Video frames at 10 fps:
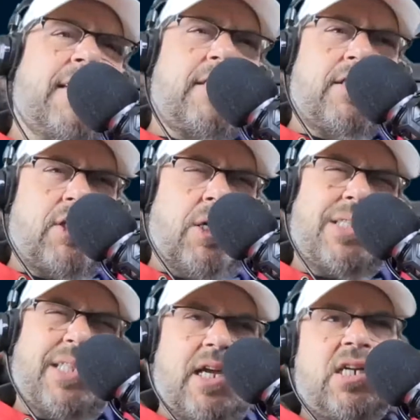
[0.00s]
start
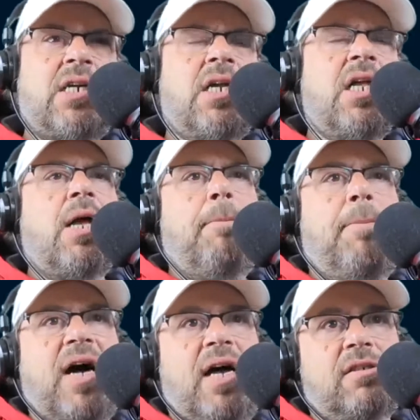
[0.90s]
there,
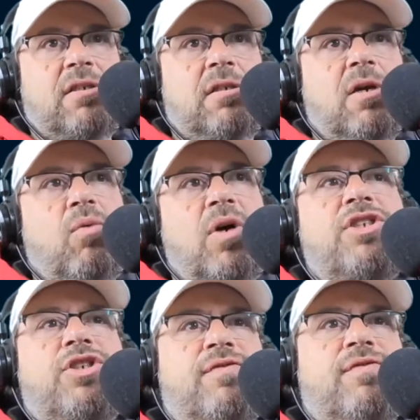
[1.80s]
but once you've